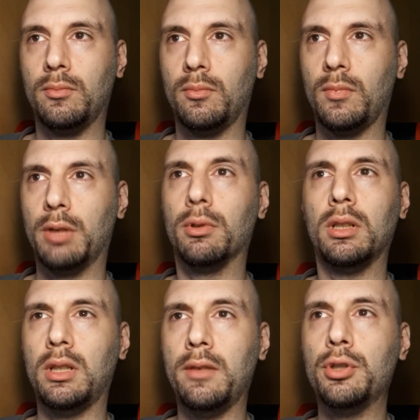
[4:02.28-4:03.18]
It really
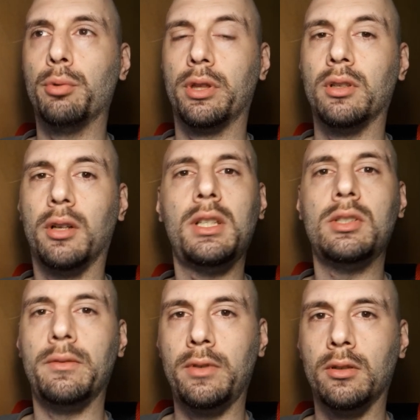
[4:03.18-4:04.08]
leaves you with an
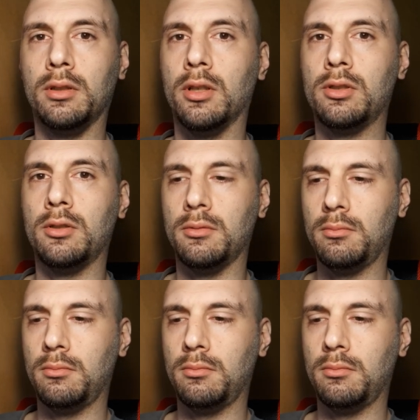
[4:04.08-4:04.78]
uneasy feeling, doesn't it?